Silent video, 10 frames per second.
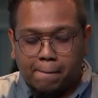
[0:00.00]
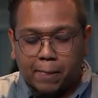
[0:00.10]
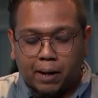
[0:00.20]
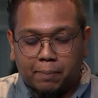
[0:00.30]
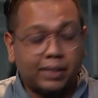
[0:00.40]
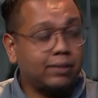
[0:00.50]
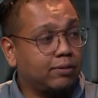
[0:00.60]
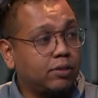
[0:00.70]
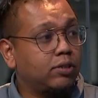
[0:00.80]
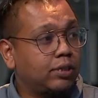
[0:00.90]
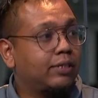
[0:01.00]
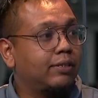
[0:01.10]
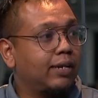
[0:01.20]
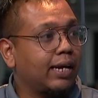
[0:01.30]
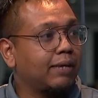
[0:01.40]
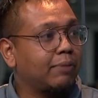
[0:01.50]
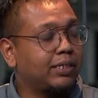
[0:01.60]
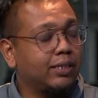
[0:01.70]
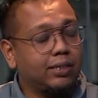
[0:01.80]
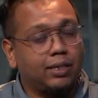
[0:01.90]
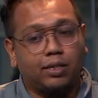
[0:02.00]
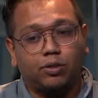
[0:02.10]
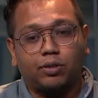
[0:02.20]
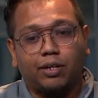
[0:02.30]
but like I mentioned earlier, you know,